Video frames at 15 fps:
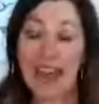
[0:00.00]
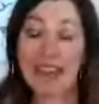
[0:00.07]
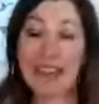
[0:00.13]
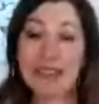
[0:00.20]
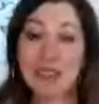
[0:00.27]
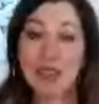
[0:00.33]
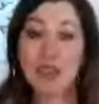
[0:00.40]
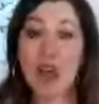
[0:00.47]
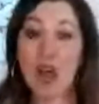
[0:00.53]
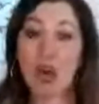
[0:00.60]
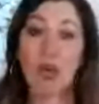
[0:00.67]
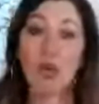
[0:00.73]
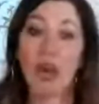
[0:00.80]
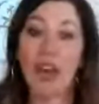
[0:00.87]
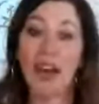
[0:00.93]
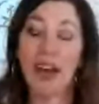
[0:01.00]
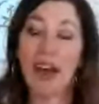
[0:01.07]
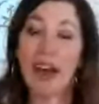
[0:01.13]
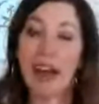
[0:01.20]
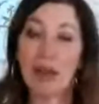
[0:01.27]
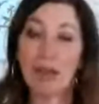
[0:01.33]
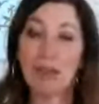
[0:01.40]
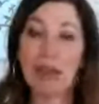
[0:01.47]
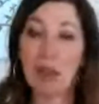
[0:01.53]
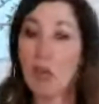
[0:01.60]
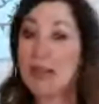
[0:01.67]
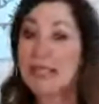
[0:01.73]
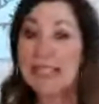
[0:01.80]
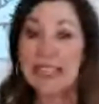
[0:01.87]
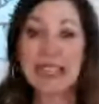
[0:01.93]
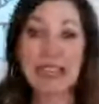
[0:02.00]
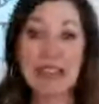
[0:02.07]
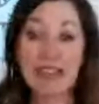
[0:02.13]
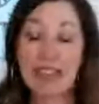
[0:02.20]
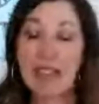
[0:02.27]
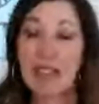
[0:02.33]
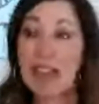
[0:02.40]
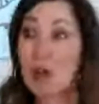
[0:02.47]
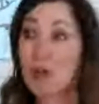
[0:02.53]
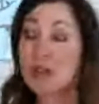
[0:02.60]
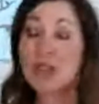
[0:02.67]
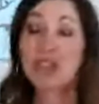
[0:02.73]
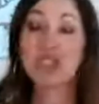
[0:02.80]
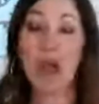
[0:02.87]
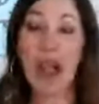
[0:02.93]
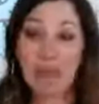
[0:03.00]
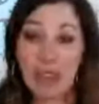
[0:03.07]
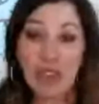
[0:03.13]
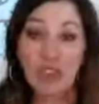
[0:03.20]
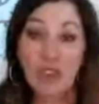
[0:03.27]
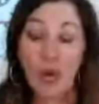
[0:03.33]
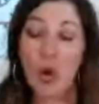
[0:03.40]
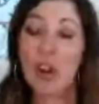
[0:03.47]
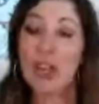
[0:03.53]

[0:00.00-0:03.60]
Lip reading: And so it wasn't anything that I was striving for.